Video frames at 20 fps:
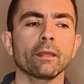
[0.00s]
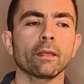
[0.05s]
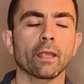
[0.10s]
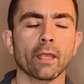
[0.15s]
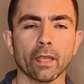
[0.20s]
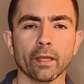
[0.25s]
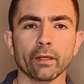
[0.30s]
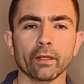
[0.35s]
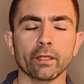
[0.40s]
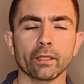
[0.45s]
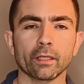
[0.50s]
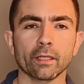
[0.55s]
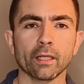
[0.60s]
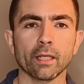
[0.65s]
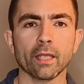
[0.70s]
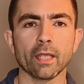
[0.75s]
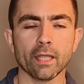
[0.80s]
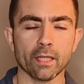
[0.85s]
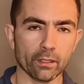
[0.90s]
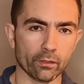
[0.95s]

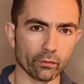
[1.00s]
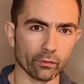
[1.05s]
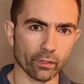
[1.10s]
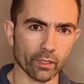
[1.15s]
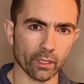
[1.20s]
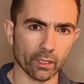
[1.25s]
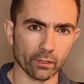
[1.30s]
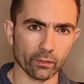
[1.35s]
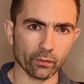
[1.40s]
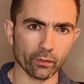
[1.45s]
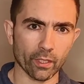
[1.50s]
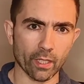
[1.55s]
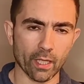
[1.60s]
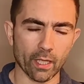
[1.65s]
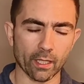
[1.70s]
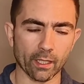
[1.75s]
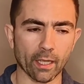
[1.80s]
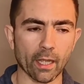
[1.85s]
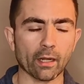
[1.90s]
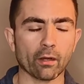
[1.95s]
inherently into
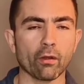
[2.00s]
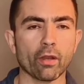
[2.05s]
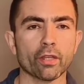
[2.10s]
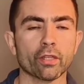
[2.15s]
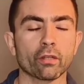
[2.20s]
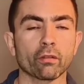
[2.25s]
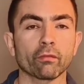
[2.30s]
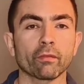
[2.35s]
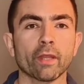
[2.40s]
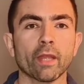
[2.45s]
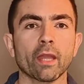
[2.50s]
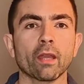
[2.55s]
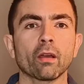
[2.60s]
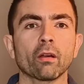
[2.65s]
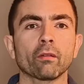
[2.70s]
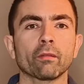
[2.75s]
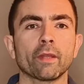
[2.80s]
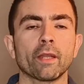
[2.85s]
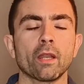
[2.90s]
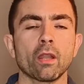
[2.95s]
the calculation of
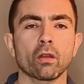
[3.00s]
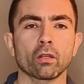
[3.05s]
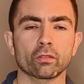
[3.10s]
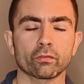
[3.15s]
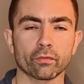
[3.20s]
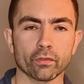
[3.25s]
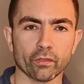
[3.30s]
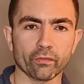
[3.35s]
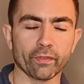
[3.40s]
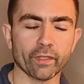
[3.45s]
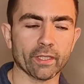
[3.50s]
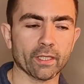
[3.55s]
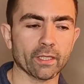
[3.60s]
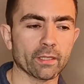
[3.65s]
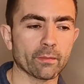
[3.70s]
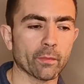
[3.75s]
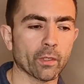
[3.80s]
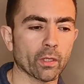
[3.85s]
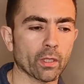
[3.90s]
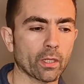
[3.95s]
the loss for
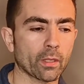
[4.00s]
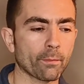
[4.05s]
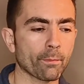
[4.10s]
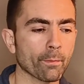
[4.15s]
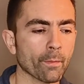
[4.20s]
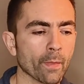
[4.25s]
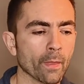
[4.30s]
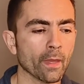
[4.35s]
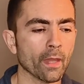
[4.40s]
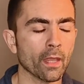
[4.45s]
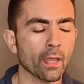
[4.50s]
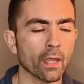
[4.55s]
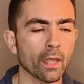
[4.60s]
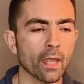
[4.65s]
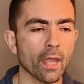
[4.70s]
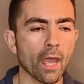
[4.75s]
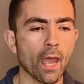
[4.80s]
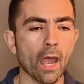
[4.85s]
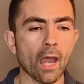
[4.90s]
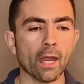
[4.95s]
fitting the model.
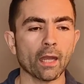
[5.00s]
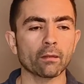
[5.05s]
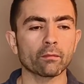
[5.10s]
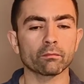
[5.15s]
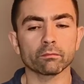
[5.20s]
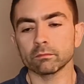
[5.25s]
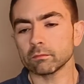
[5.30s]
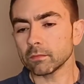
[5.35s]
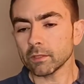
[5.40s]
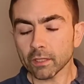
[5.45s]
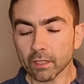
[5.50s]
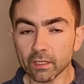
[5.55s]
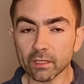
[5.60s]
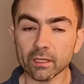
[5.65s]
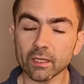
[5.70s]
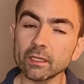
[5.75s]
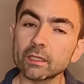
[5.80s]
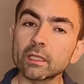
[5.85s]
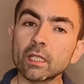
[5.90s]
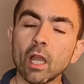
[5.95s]
And
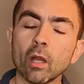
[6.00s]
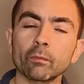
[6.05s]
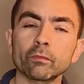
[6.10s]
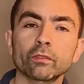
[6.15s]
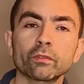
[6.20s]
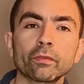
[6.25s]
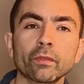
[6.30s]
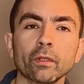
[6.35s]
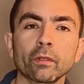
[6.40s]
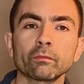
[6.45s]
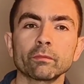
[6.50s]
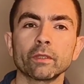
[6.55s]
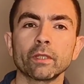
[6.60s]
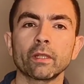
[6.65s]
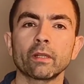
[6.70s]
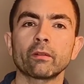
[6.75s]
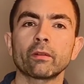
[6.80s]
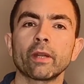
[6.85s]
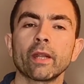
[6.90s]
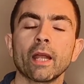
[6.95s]
this comes from
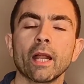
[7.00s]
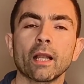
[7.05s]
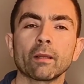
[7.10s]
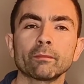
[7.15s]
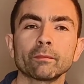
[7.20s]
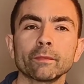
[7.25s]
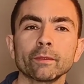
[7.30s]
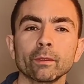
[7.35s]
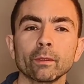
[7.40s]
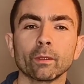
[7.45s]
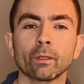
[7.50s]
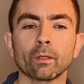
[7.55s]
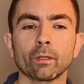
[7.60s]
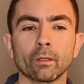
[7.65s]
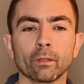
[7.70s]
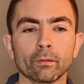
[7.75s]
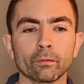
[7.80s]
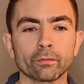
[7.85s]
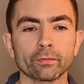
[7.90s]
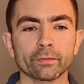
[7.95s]
the realm
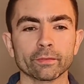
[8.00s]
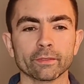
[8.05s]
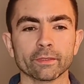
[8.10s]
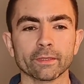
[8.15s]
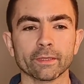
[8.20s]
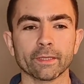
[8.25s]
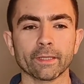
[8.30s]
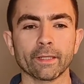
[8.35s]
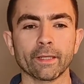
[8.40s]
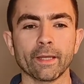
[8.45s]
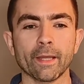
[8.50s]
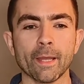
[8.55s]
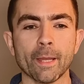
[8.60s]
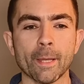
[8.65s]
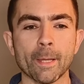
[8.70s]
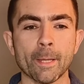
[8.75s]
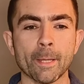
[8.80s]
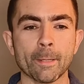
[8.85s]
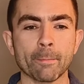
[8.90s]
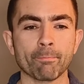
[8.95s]
of
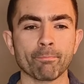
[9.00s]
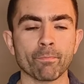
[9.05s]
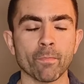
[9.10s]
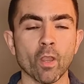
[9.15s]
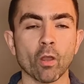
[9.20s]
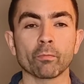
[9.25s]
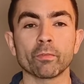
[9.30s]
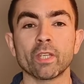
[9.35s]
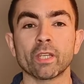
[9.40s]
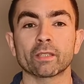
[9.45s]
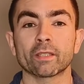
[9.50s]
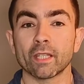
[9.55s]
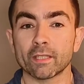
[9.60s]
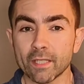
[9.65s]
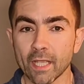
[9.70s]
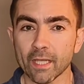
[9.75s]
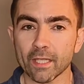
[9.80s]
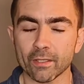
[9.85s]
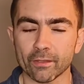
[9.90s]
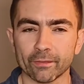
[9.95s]
object
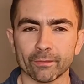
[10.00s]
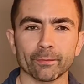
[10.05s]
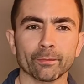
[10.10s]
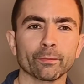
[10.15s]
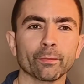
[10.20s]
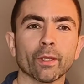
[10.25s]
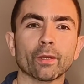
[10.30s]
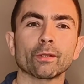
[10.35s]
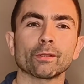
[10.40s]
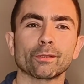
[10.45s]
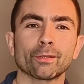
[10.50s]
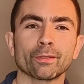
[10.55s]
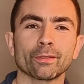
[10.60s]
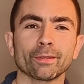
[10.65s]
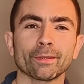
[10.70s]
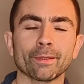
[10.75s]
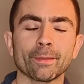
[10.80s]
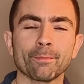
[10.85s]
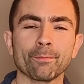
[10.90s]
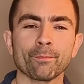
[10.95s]
detection,
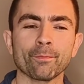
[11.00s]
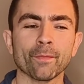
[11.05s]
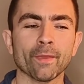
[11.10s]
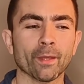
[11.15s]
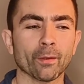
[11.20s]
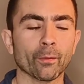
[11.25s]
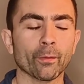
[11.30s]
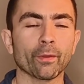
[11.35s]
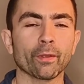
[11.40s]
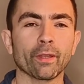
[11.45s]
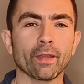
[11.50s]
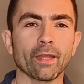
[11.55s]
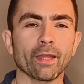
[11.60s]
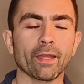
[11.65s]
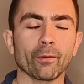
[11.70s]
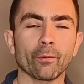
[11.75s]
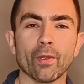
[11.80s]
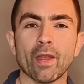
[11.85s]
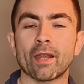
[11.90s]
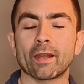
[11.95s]
because
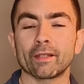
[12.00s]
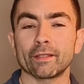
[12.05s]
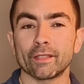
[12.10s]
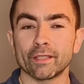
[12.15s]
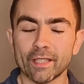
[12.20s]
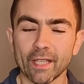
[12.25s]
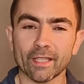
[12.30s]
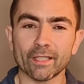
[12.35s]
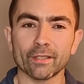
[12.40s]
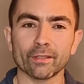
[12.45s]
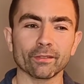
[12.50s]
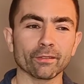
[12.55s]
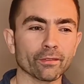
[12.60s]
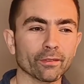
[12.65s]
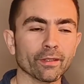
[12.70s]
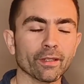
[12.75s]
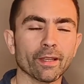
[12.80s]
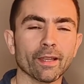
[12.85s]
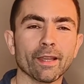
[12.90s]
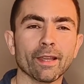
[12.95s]
we are in detection
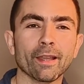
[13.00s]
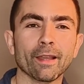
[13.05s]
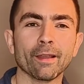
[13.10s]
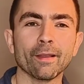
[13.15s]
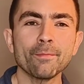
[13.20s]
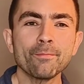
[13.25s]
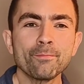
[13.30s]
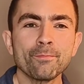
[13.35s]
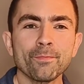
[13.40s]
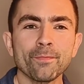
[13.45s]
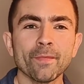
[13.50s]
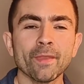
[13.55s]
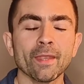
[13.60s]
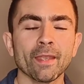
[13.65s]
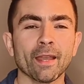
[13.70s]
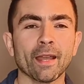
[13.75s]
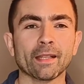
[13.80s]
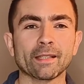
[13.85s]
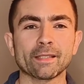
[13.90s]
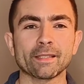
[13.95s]

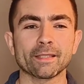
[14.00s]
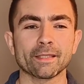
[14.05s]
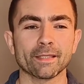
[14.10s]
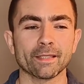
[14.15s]
as